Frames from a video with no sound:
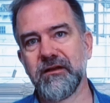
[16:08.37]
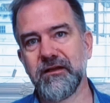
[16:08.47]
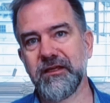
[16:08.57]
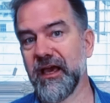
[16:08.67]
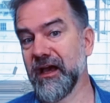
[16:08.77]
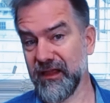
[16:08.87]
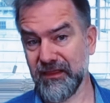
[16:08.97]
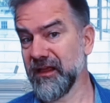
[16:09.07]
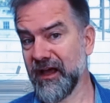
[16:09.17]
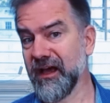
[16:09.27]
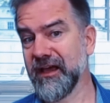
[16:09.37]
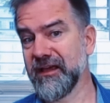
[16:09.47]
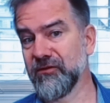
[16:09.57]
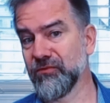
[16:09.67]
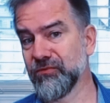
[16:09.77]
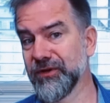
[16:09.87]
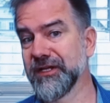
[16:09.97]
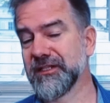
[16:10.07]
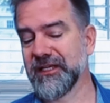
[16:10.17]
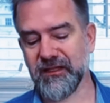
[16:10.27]
Yeah, I
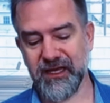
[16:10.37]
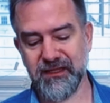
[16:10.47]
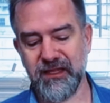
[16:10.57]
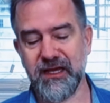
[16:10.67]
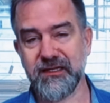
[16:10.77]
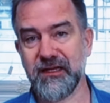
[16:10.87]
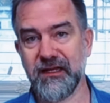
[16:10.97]
really like that.